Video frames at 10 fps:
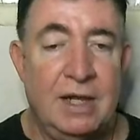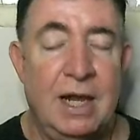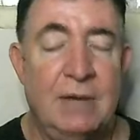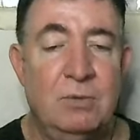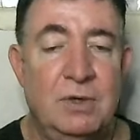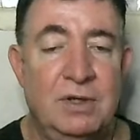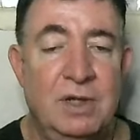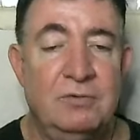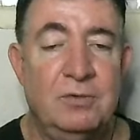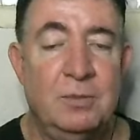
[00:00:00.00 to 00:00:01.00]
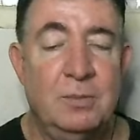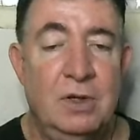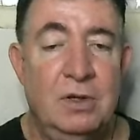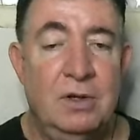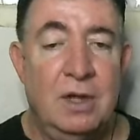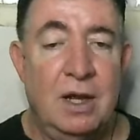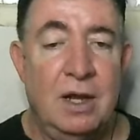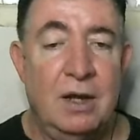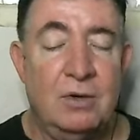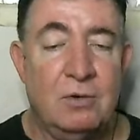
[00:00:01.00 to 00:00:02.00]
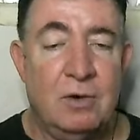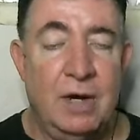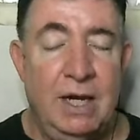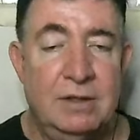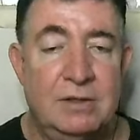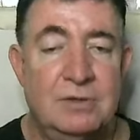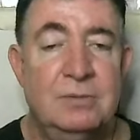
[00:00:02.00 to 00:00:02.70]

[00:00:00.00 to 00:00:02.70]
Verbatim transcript: God would give them uh, great